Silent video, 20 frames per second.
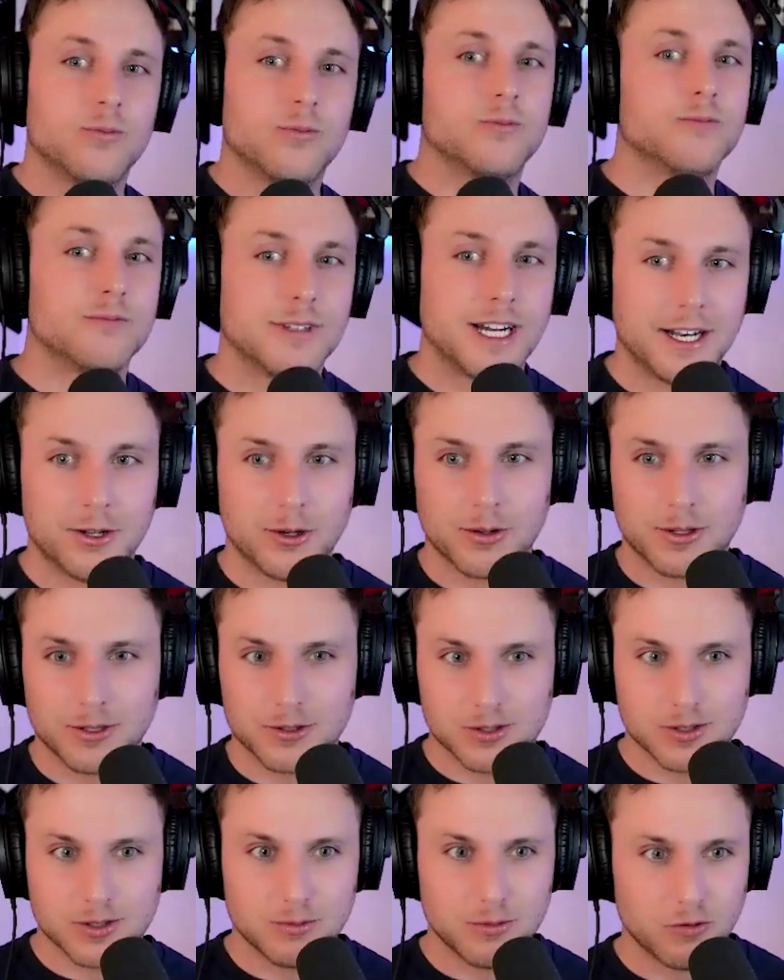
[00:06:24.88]
I know
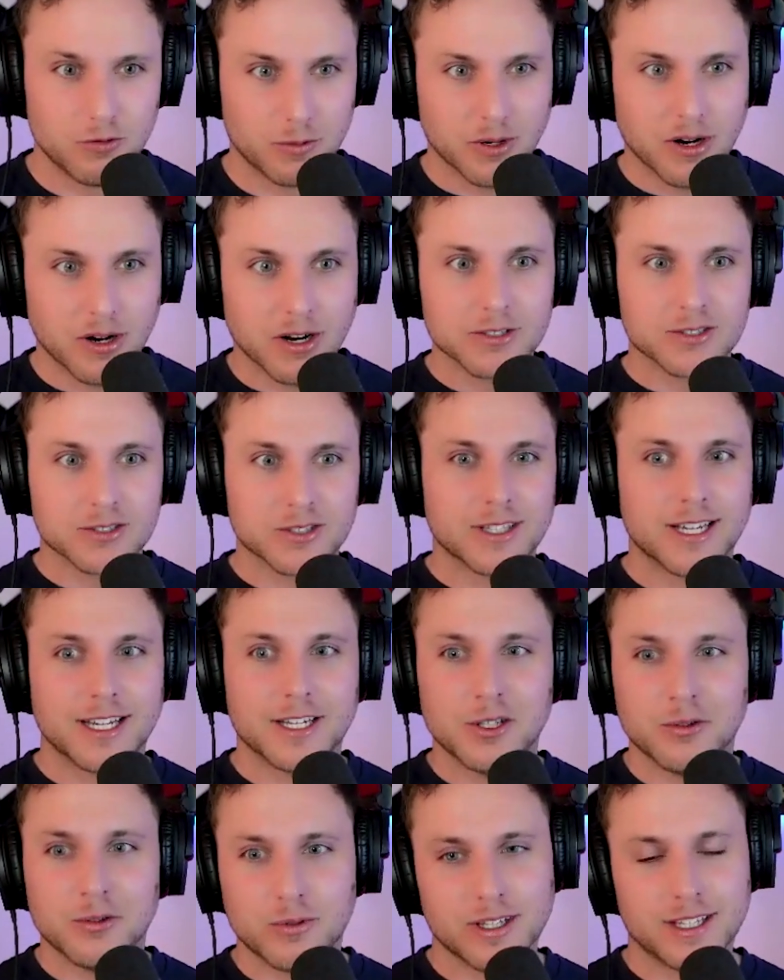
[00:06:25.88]
there's some moving parts to that.
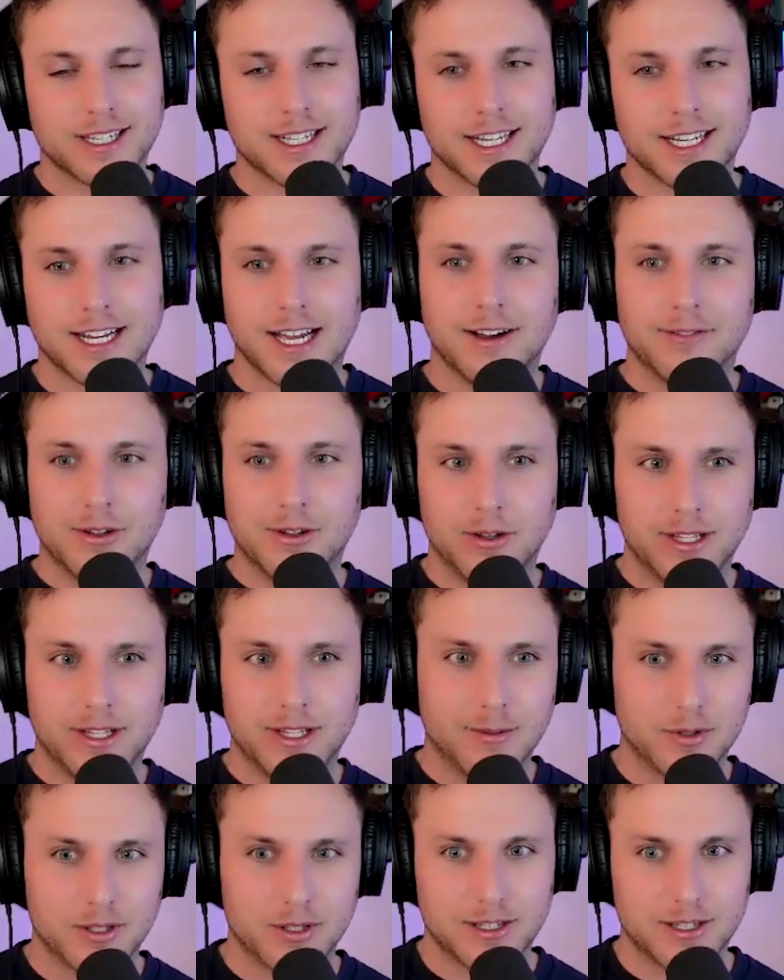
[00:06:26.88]
You really kind of have to know the
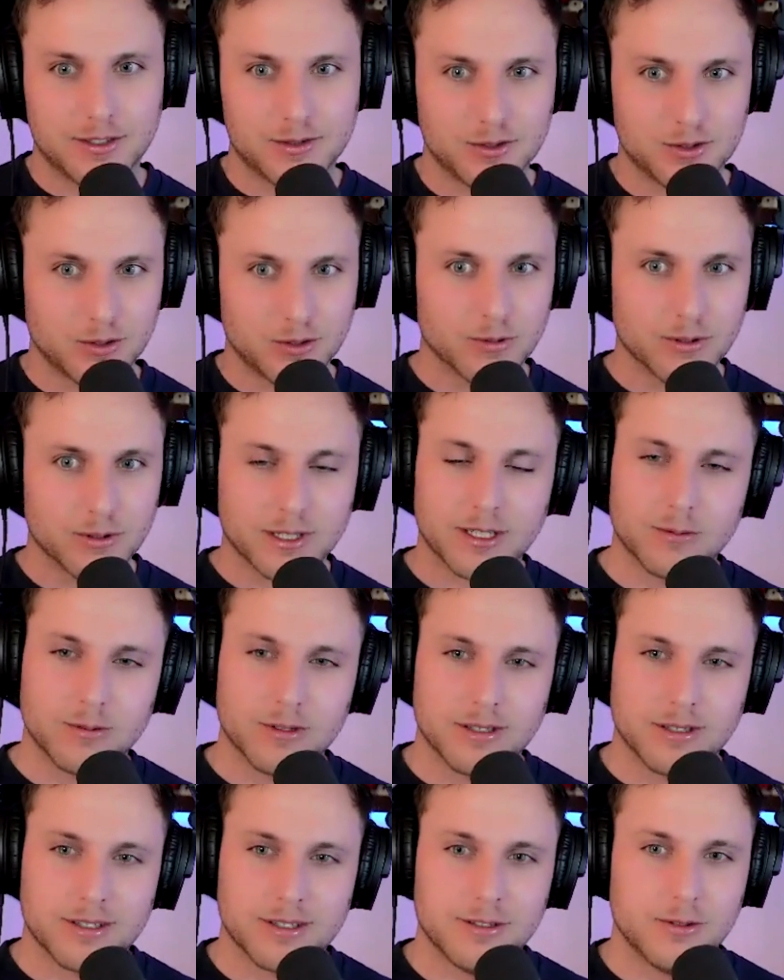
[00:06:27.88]
applications you're working
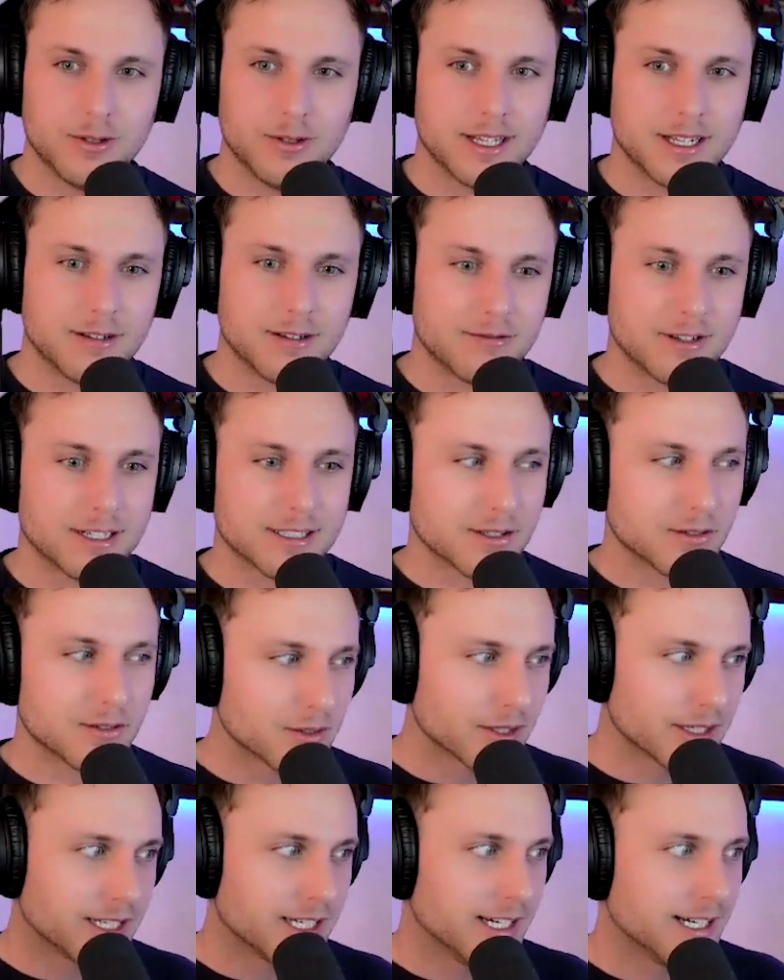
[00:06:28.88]
with to do that
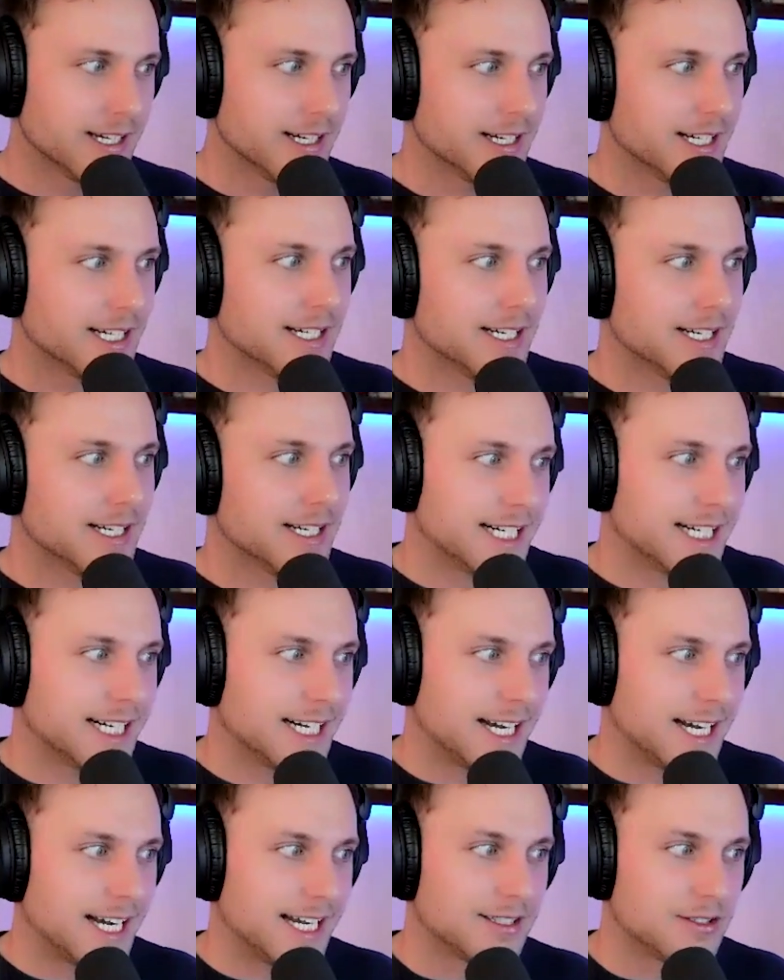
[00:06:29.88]
effectively.
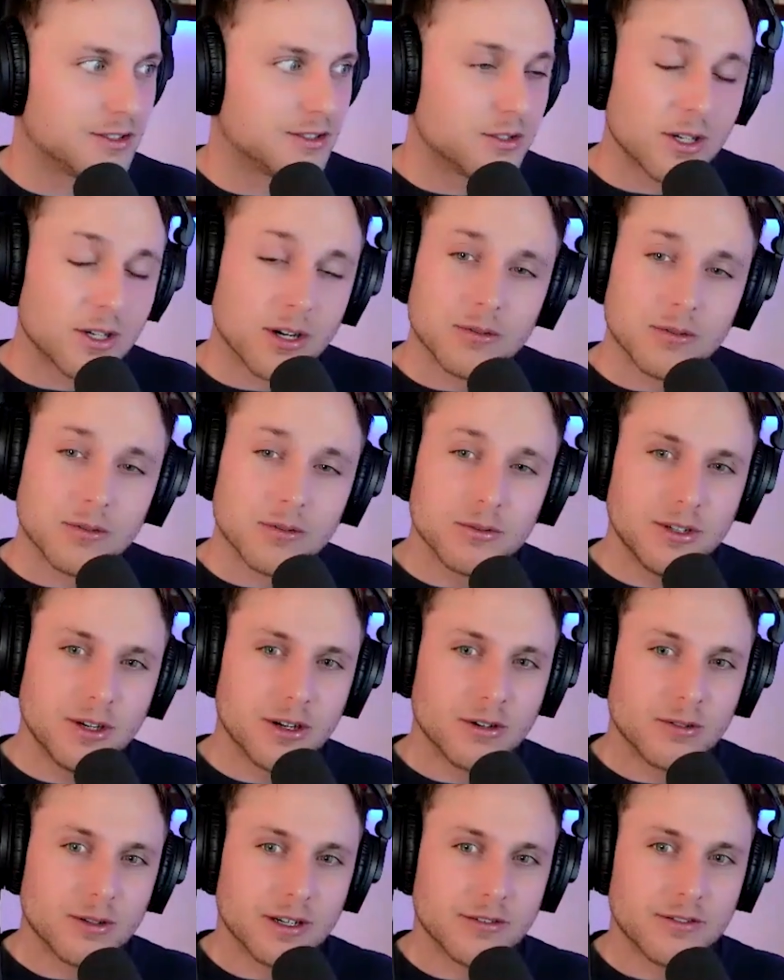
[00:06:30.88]
I don't
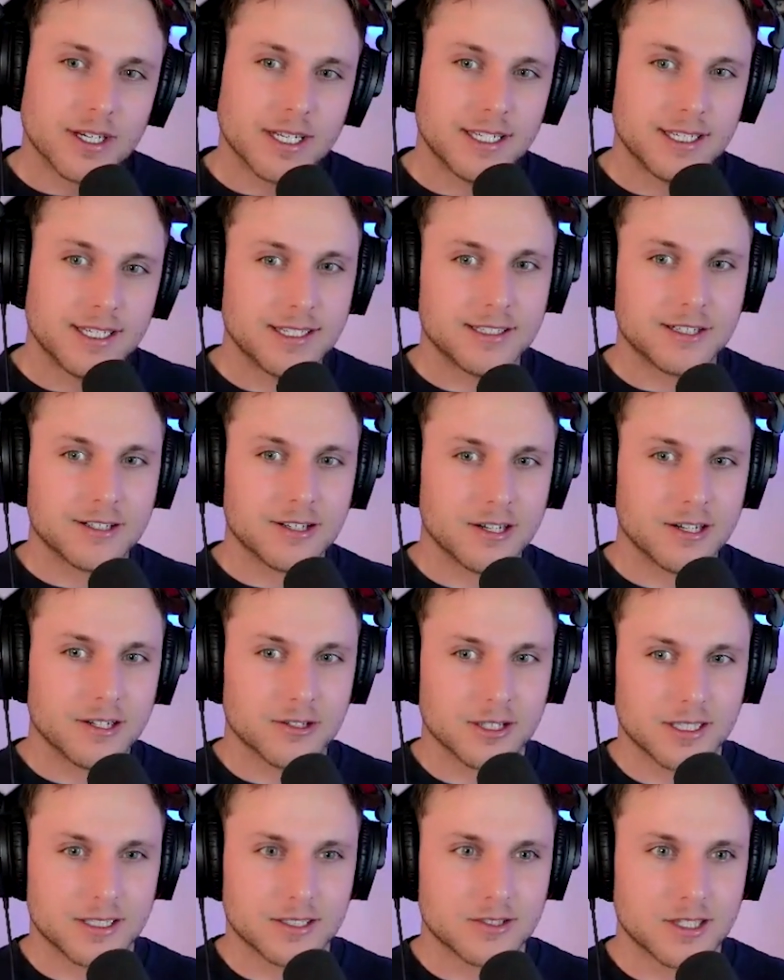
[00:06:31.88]
know of any
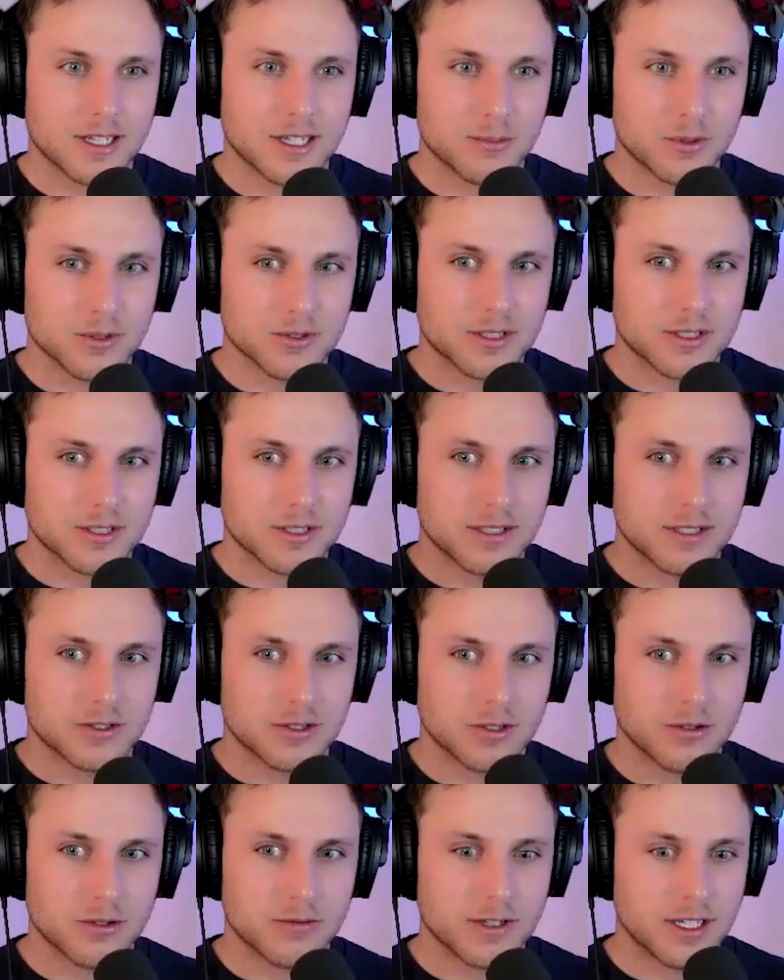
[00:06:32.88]
concrete examples in there.
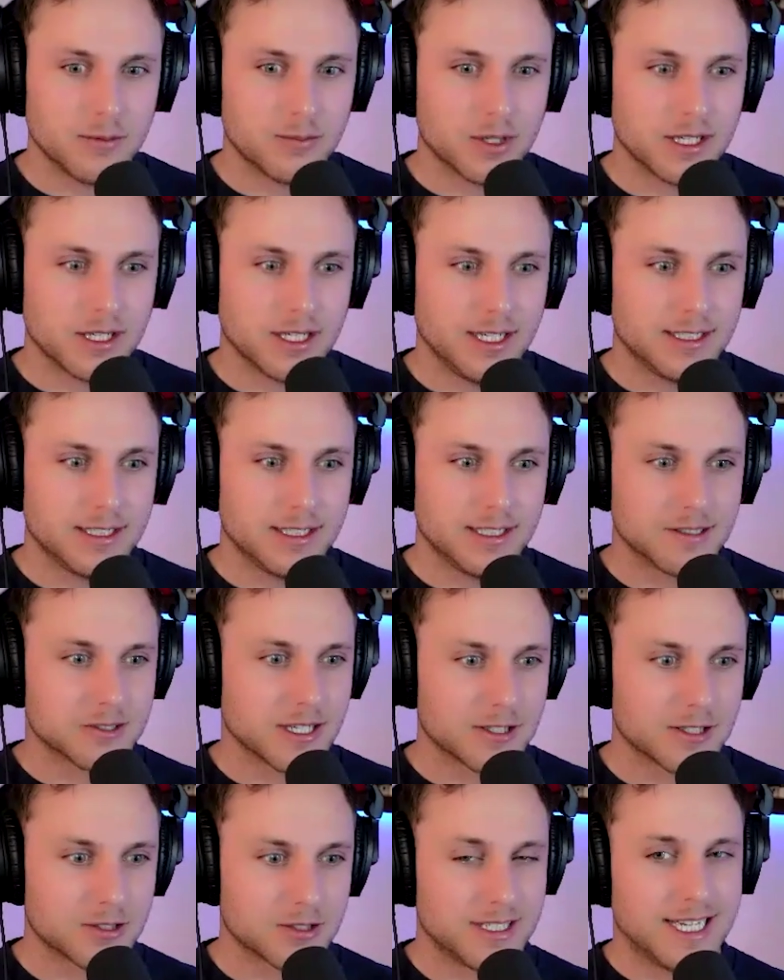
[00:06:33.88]
So if anybody in the Slack
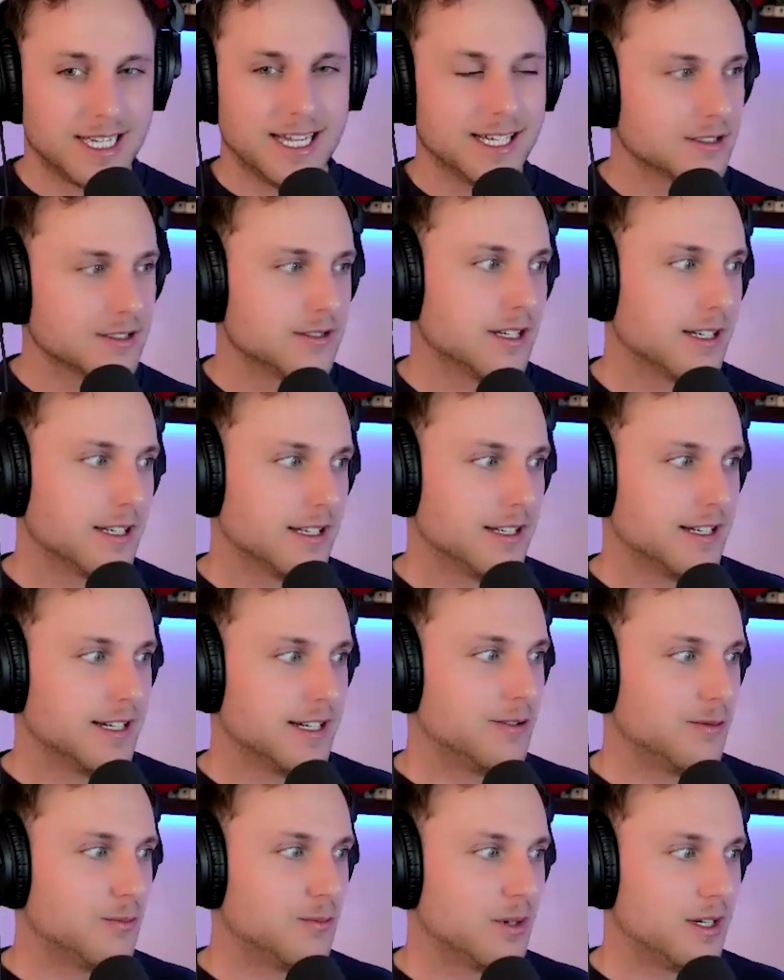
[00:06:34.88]
channel has done it, I
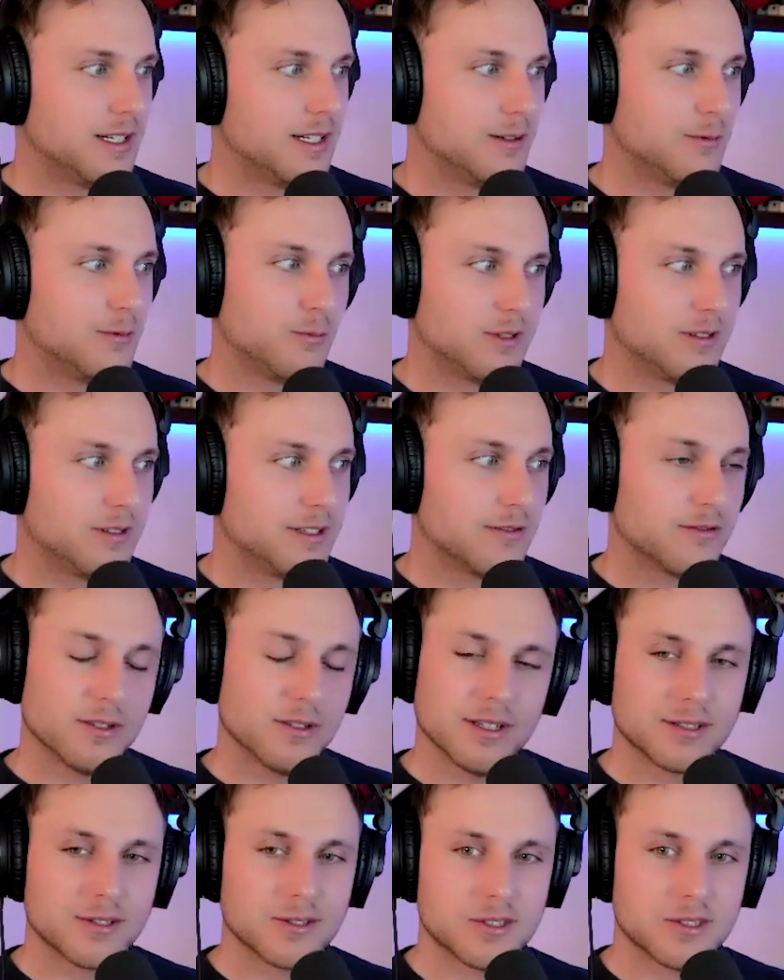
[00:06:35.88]
know Brandon would definitely
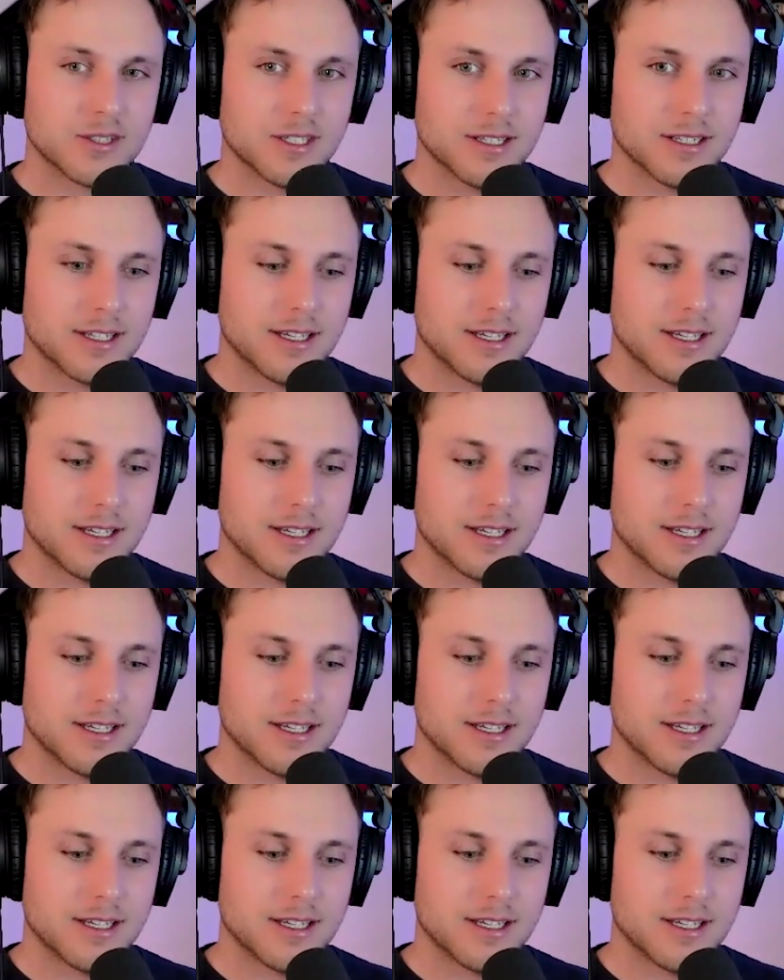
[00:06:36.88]
like to see it.